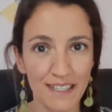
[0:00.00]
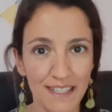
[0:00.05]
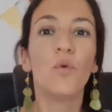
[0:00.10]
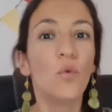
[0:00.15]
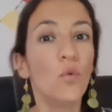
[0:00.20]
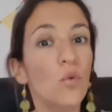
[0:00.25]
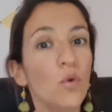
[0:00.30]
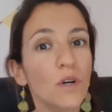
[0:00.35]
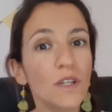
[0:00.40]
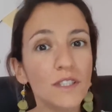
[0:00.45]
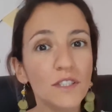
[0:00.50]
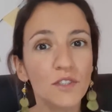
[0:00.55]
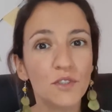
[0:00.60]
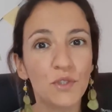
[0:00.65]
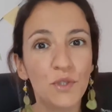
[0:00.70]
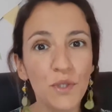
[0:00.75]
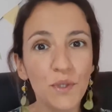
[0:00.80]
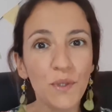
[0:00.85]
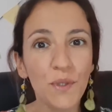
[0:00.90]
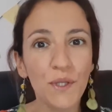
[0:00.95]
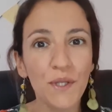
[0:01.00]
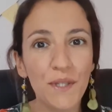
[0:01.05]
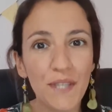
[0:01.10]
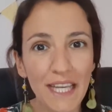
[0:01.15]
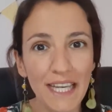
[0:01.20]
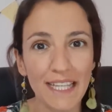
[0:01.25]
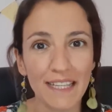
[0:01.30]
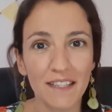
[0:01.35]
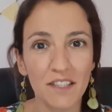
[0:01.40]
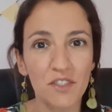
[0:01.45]
What do you
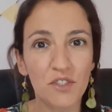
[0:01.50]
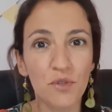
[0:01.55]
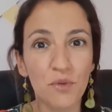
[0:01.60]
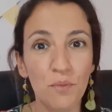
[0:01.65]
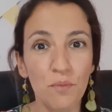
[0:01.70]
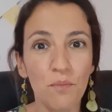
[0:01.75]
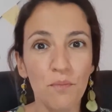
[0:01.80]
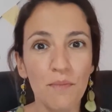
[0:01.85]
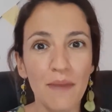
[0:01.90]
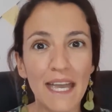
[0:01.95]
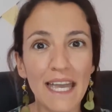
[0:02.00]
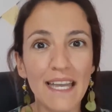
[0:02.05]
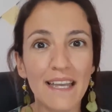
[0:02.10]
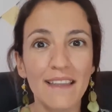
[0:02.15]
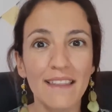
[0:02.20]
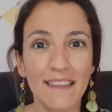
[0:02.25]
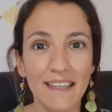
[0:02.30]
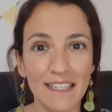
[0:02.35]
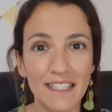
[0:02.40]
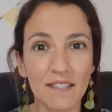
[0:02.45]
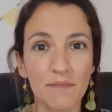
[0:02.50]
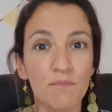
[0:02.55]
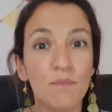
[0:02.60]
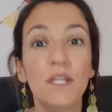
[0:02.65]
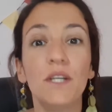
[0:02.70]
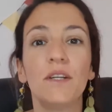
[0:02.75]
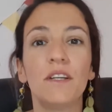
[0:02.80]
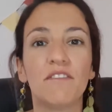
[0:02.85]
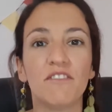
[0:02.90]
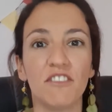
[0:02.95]
need to make these
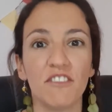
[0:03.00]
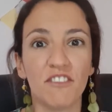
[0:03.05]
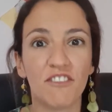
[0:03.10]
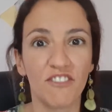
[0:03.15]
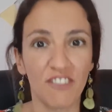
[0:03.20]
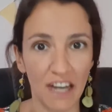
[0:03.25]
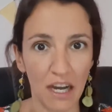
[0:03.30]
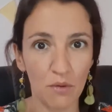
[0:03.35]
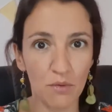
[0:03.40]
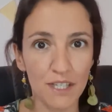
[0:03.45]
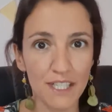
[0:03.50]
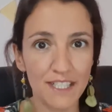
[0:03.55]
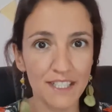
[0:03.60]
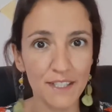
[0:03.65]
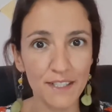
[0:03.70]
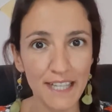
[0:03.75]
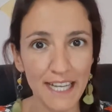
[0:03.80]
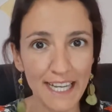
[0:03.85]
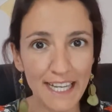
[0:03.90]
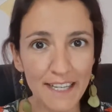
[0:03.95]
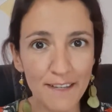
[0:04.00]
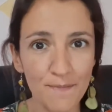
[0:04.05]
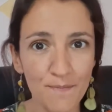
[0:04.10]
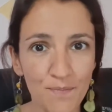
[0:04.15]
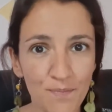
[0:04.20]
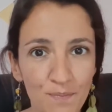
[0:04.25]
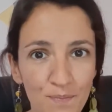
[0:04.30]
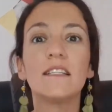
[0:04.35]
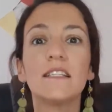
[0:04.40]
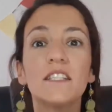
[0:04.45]
beautiful flowers today?
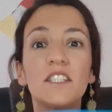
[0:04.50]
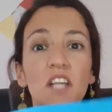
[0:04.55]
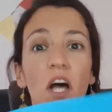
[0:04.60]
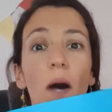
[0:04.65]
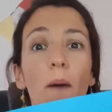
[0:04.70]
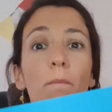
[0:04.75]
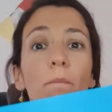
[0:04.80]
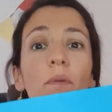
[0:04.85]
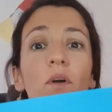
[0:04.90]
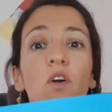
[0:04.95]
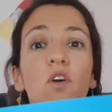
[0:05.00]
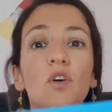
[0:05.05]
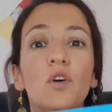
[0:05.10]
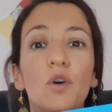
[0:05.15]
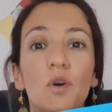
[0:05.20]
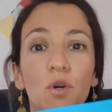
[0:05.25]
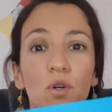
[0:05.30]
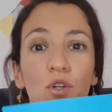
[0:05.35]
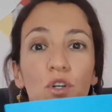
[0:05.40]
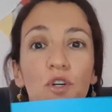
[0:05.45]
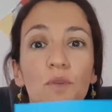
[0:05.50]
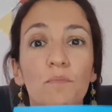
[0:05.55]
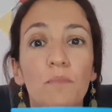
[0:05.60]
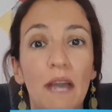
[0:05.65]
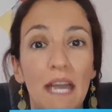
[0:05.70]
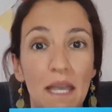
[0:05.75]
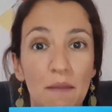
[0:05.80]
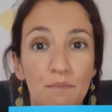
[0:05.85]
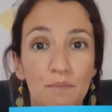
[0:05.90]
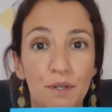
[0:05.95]
Some color
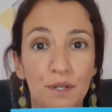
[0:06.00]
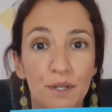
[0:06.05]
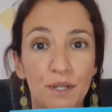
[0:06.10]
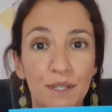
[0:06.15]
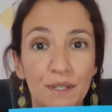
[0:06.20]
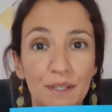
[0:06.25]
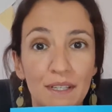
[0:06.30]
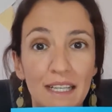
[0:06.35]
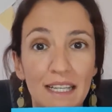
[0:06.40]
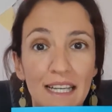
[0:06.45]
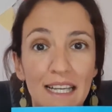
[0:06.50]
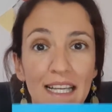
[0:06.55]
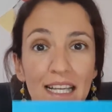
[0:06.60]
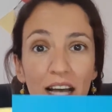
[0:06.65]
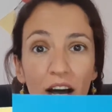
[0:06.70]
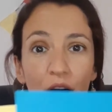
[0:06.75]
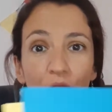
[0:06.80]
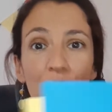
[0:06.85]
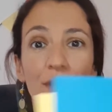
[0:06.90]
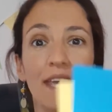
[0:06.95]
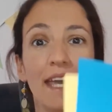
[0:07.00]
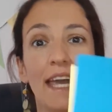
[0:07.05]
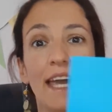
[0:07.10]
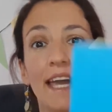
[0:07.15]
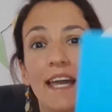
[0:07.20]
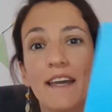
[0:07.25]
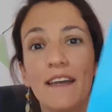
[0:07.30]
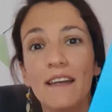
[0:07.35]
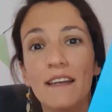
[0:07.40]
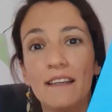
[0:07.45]
paper.
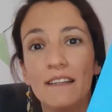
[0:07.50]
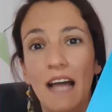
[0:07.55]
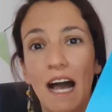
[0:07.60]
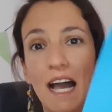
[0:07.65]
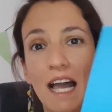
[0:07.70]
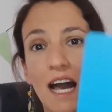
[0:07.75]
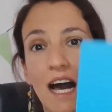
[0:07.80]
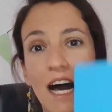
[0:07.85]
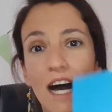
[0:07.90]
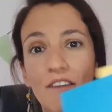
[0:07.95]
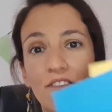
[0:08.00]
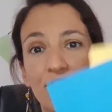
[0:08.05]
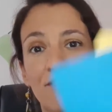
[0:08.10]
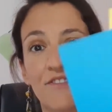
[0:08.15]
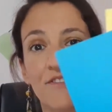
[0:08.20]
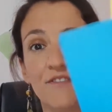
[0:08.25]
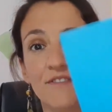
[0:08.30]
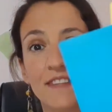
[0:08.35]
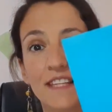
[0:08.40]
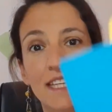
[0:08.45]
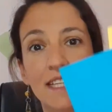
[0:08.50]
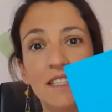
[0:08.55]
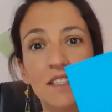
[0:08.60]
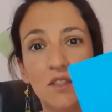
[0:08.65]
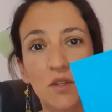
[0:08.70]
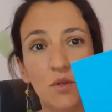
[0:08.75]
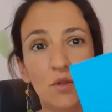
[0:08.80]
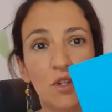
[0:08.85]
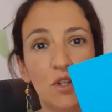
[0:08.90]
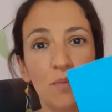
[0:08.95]
Okay, I have these
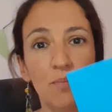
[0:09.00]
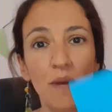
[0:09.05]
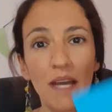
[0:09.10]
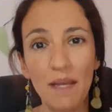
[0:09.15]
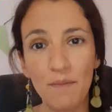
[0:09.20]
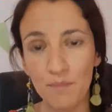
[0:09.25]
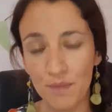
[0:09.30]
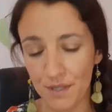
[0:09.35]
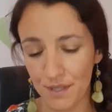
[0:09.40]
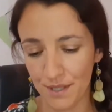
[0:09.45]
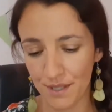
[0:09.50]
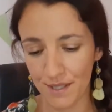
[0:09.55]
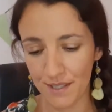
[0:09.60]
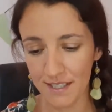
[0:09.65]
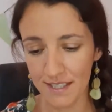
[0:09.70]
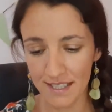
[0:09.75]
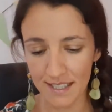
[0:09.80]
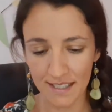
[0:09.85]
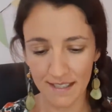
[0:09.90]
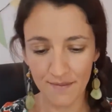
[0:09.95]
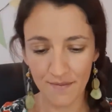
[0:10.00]
color papers